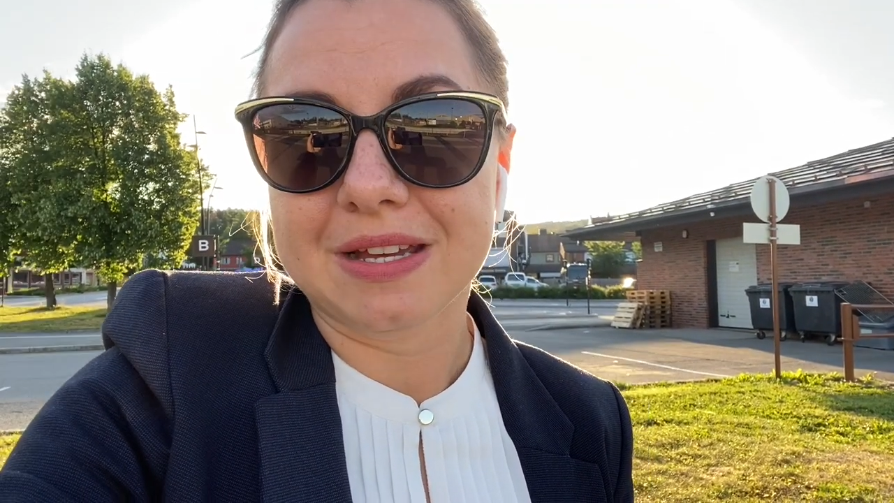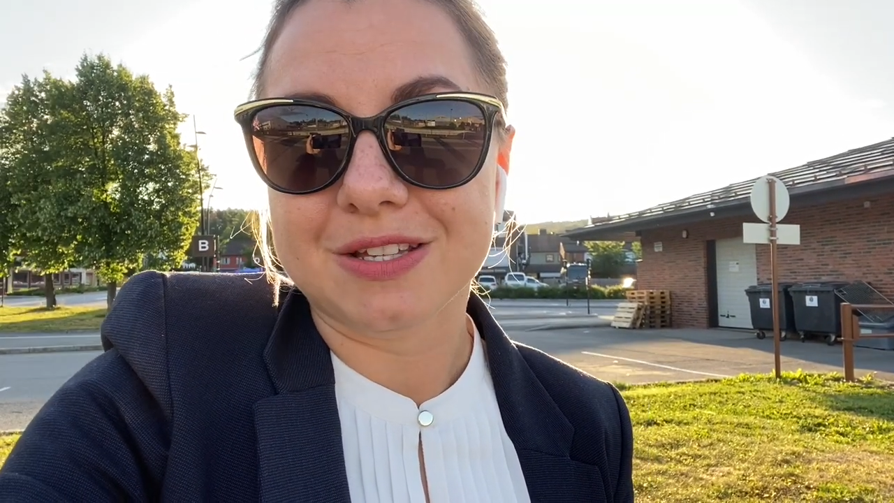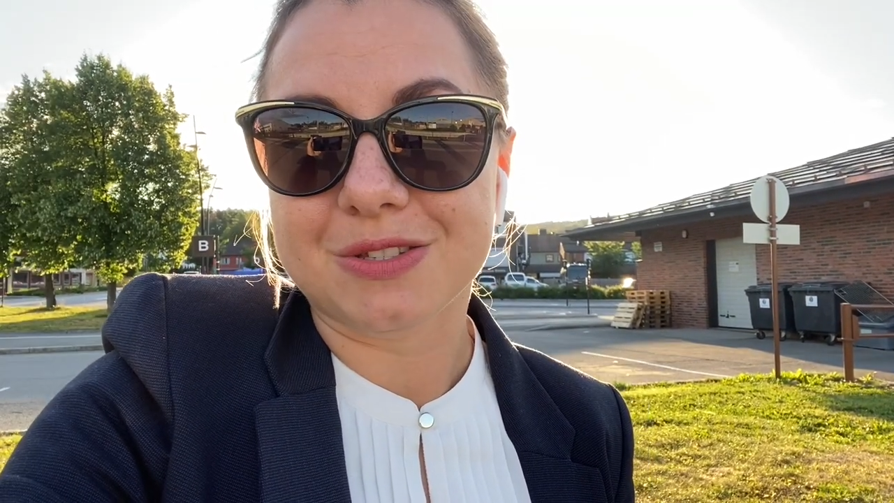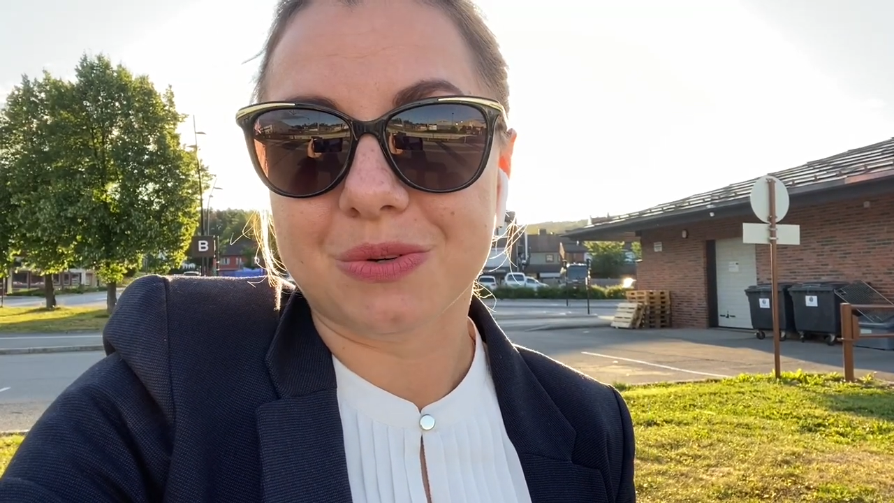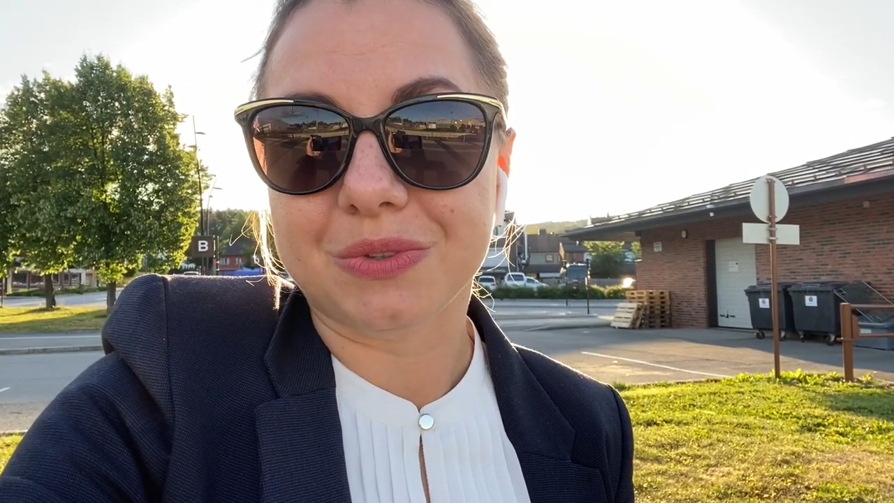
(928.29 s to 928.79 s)

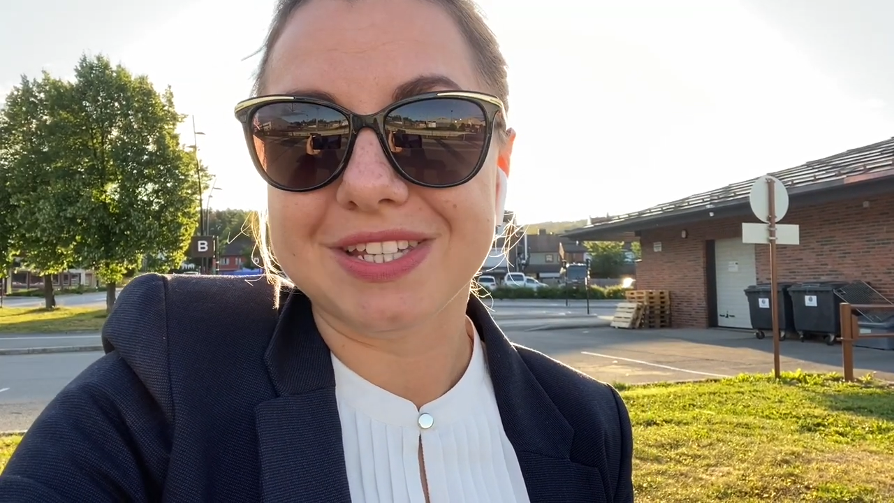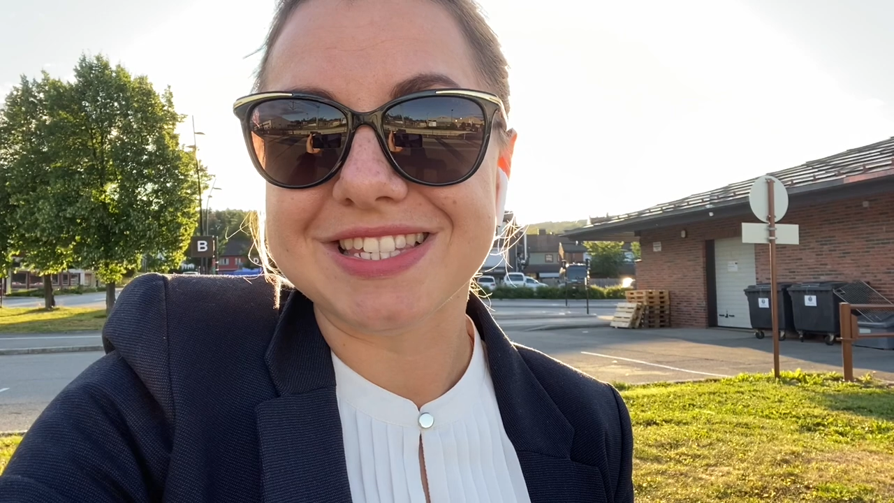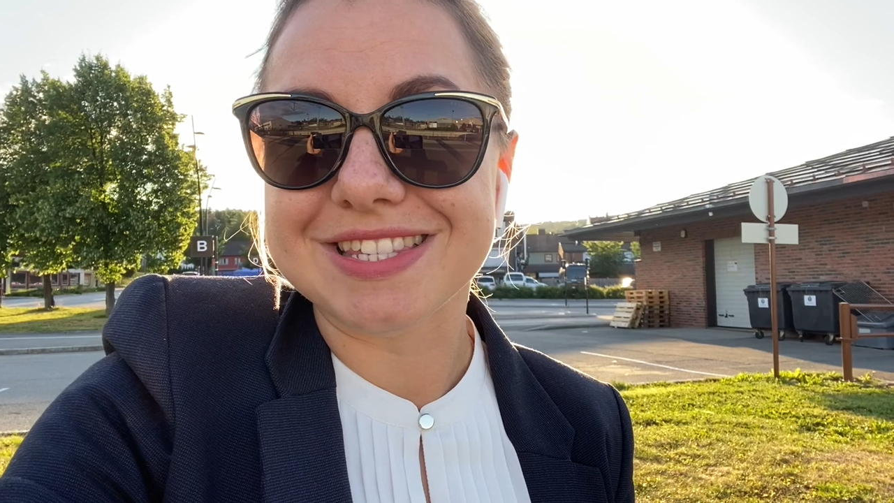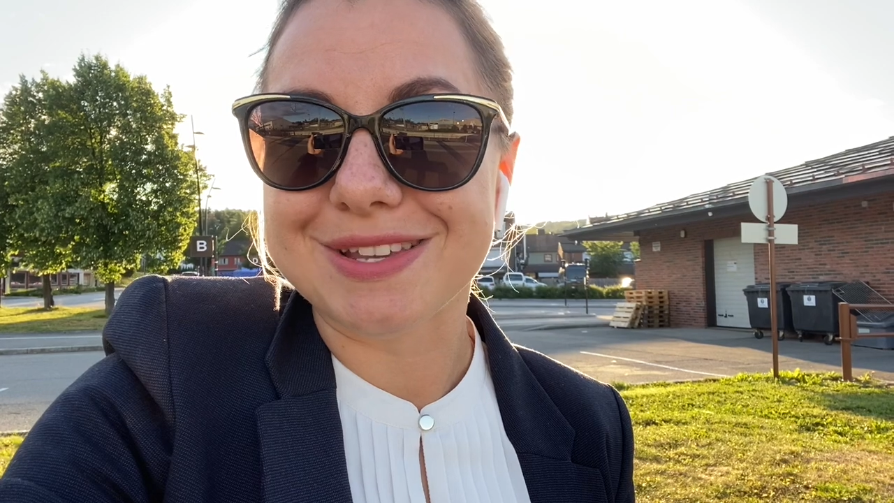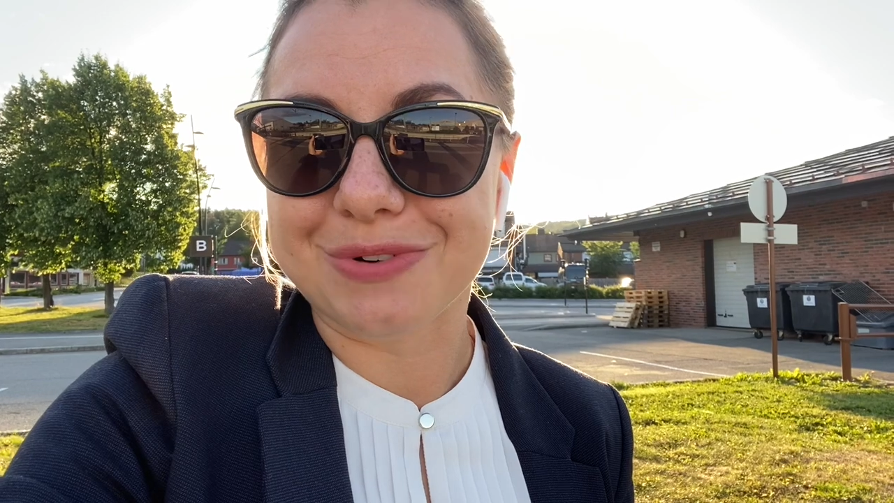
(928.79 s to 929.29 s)
So
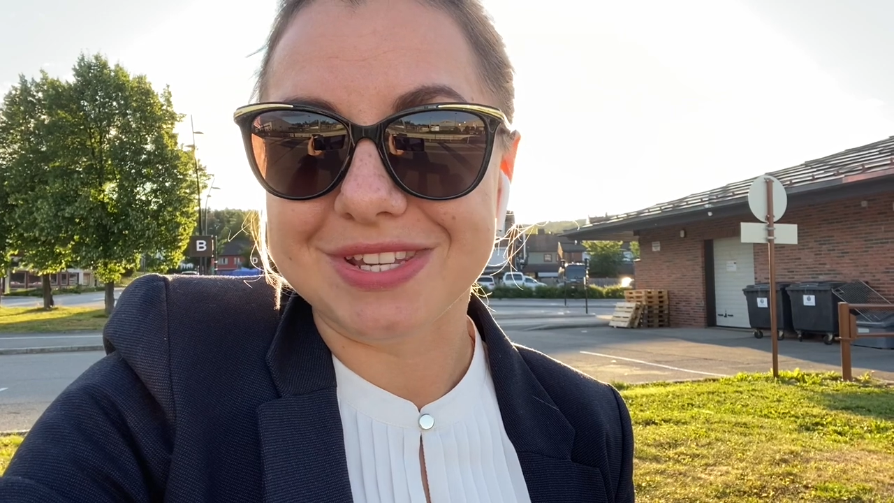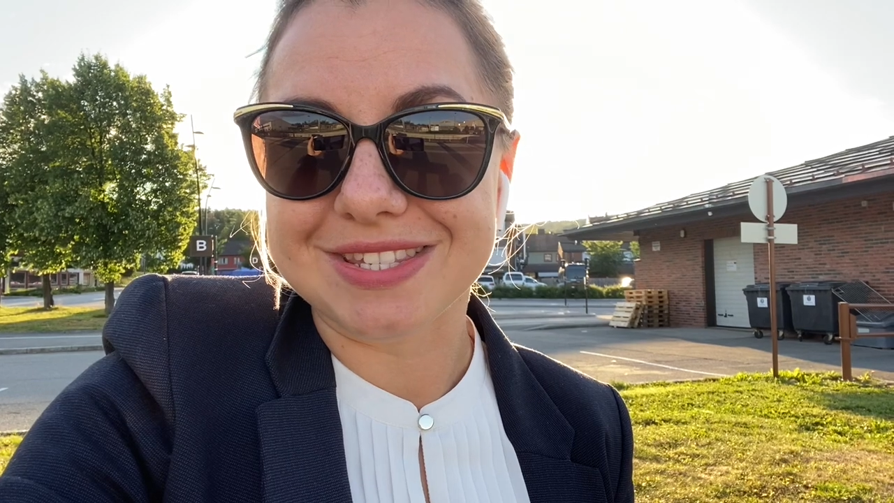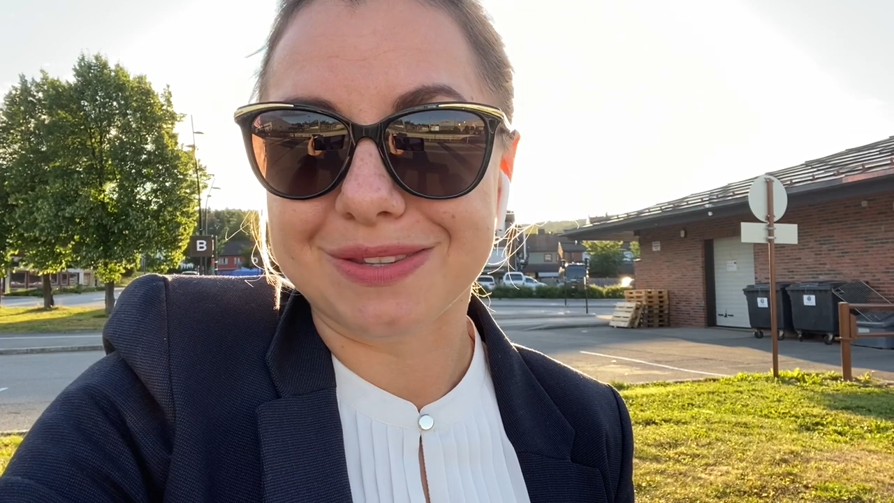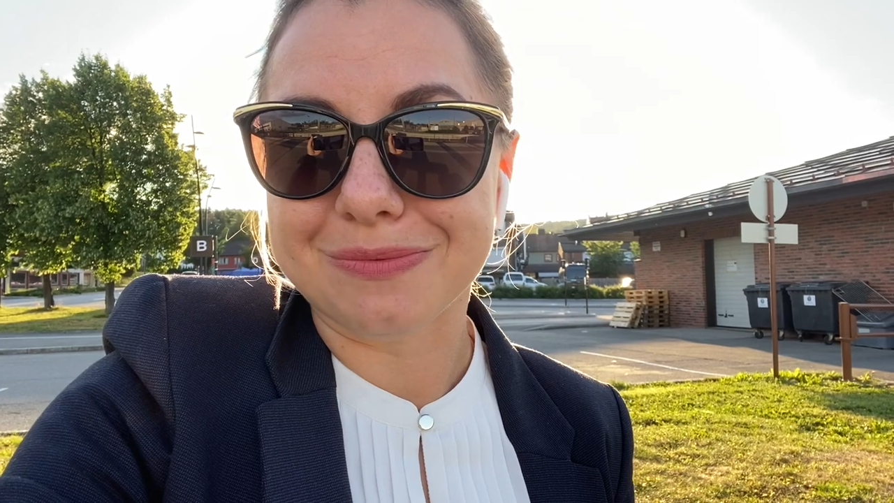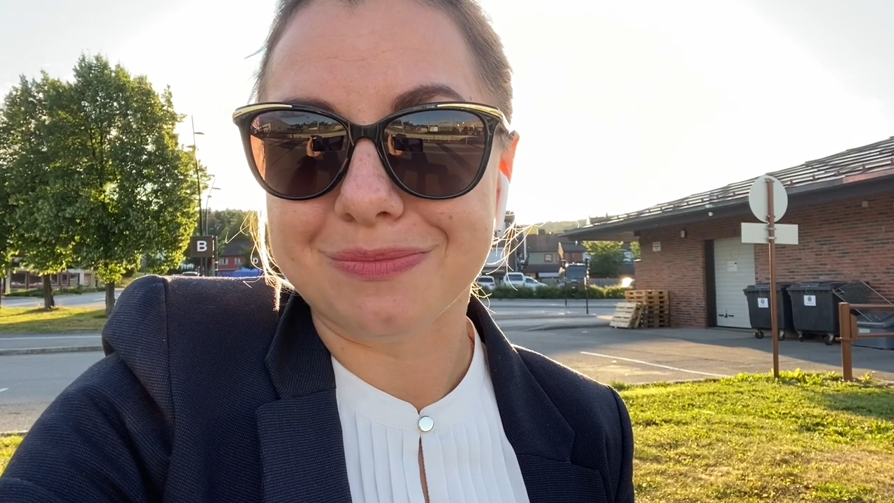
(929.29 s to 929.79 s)
this is the
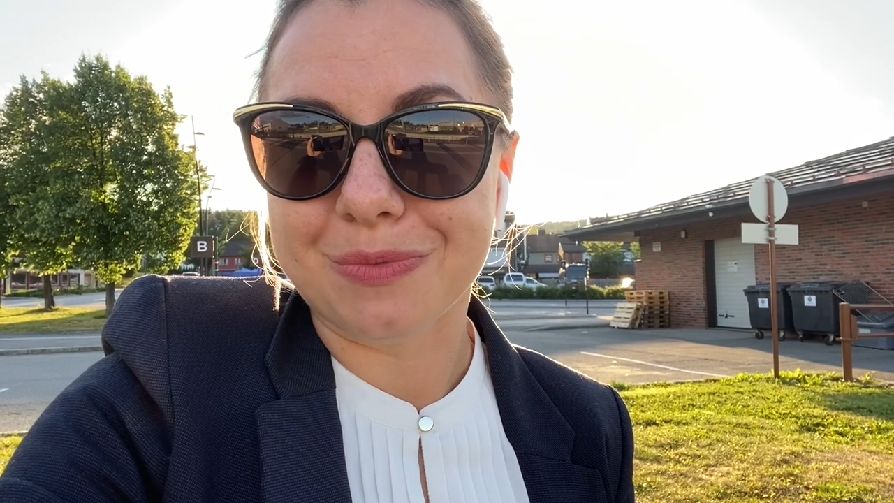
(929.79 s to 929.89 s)
reason